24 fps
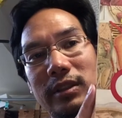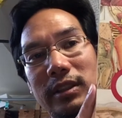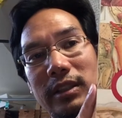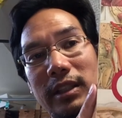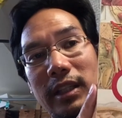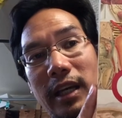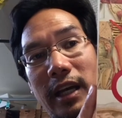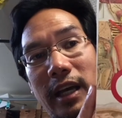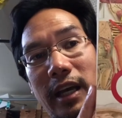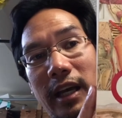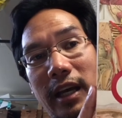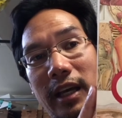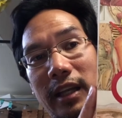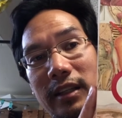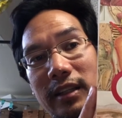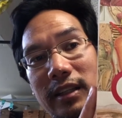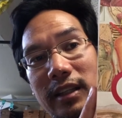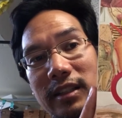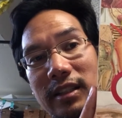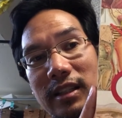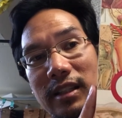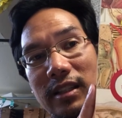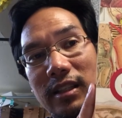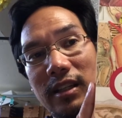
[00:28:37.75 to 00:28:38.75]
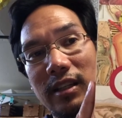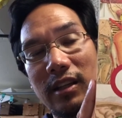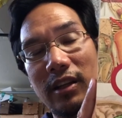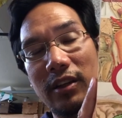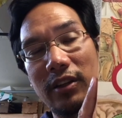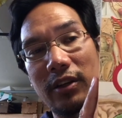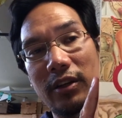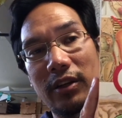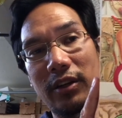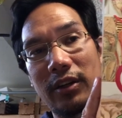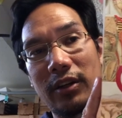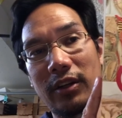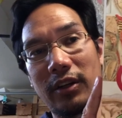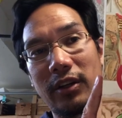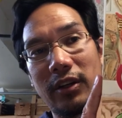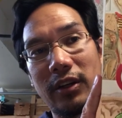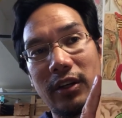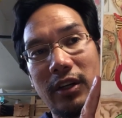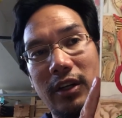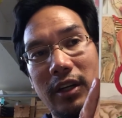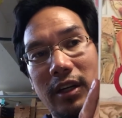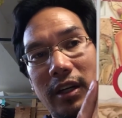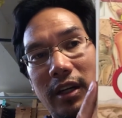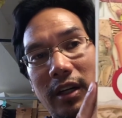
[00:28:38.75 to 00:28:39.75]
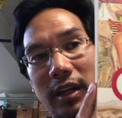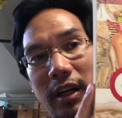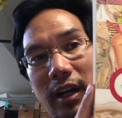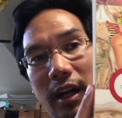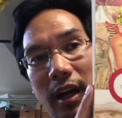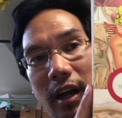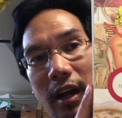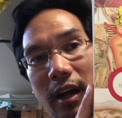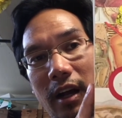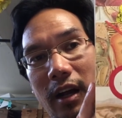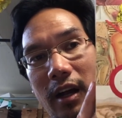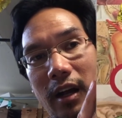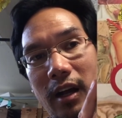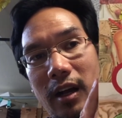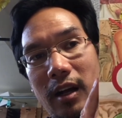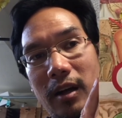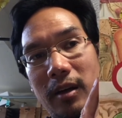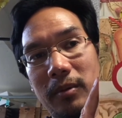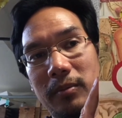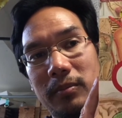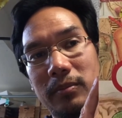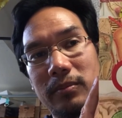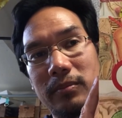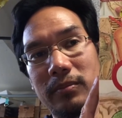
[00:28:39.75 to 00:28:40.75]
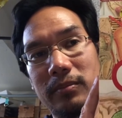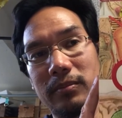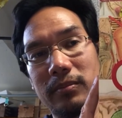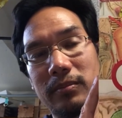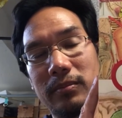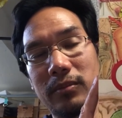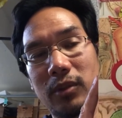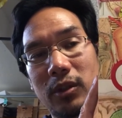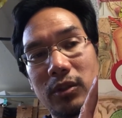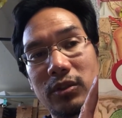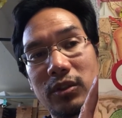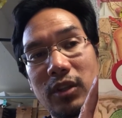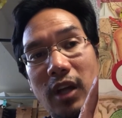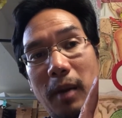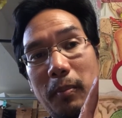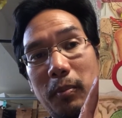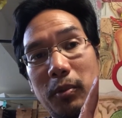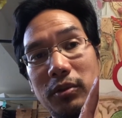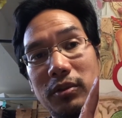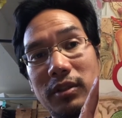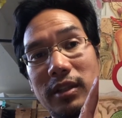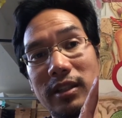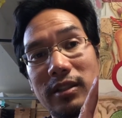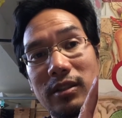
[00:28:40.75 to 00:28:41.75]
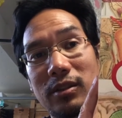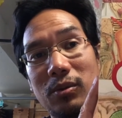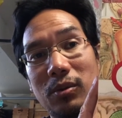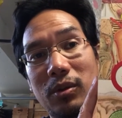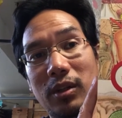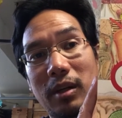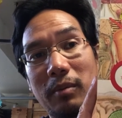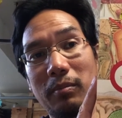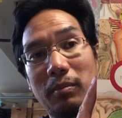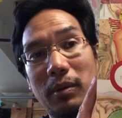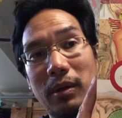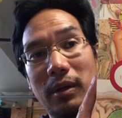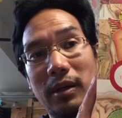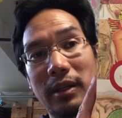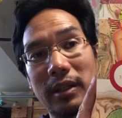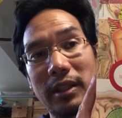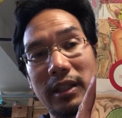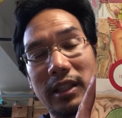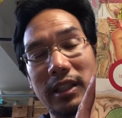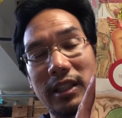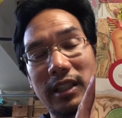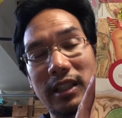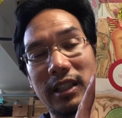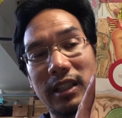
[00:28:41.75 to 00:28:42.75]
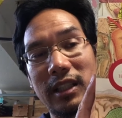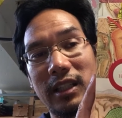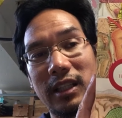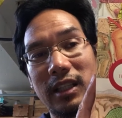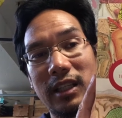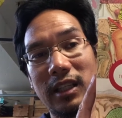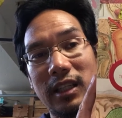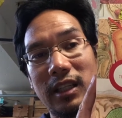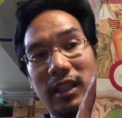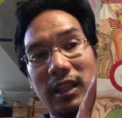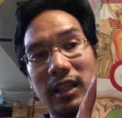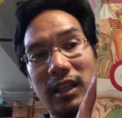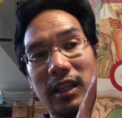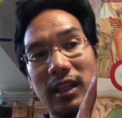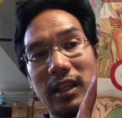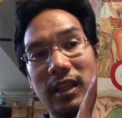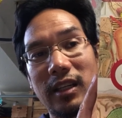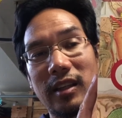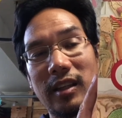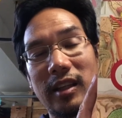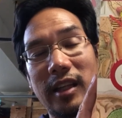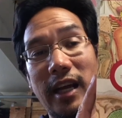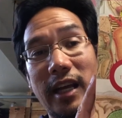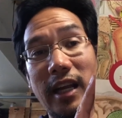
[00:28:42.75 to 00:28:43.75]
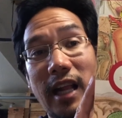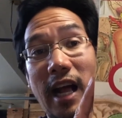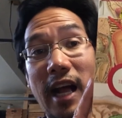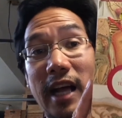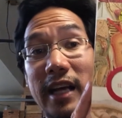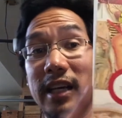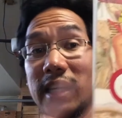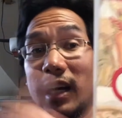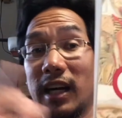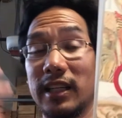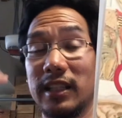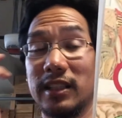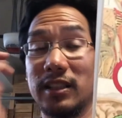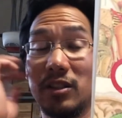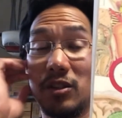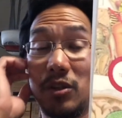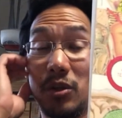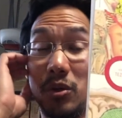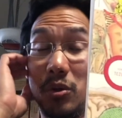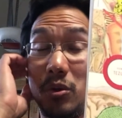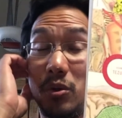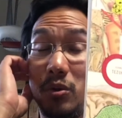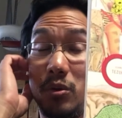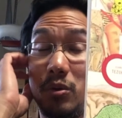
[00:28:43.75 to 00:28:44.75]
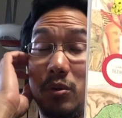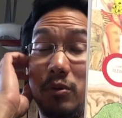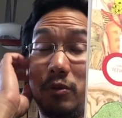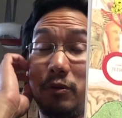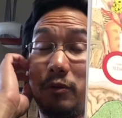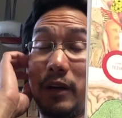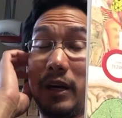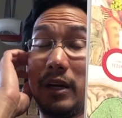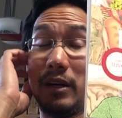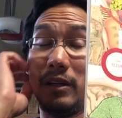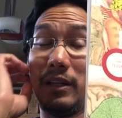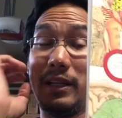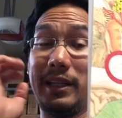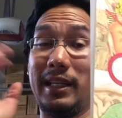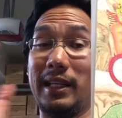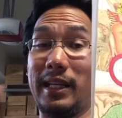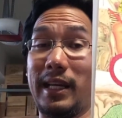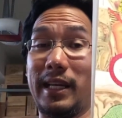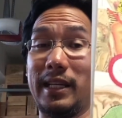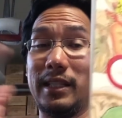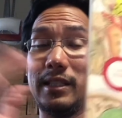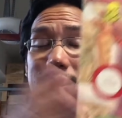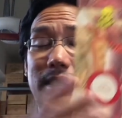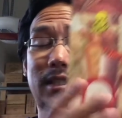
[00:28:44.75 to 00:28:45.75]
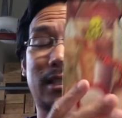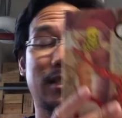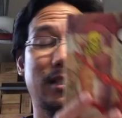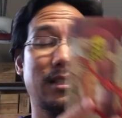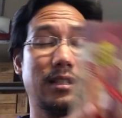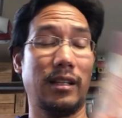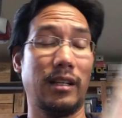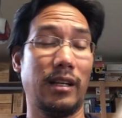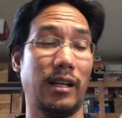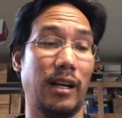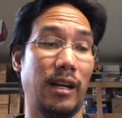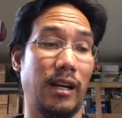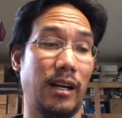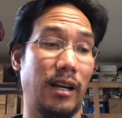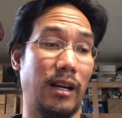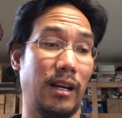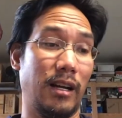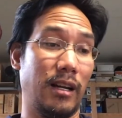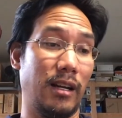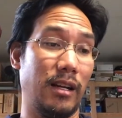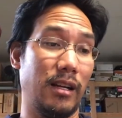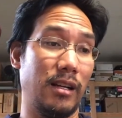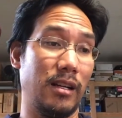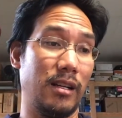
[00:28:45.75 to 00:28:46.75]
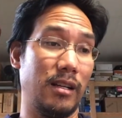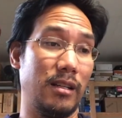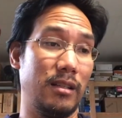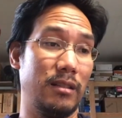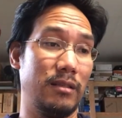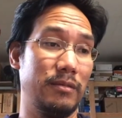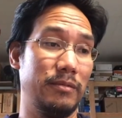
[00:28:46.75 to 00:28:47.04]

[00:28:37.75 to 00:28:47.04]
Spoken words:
and this is another Osamu Tezuka book that I got into fairly late. I'm